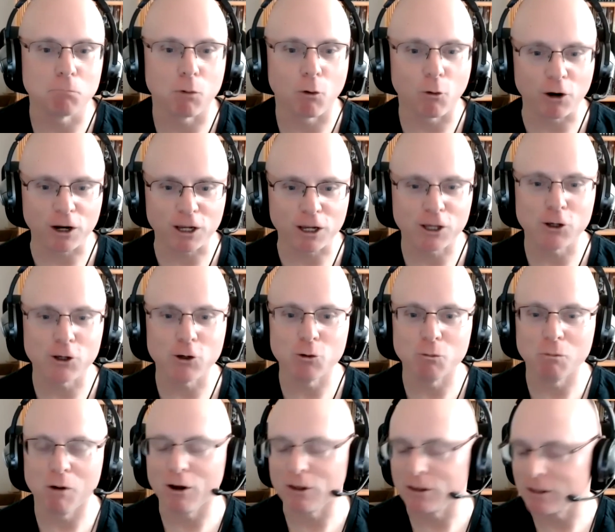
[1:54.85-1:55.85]
Borg
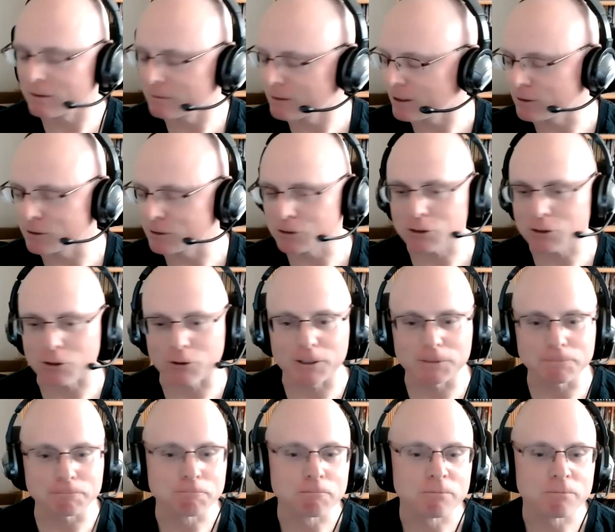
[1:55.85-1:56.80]
cube on the screen.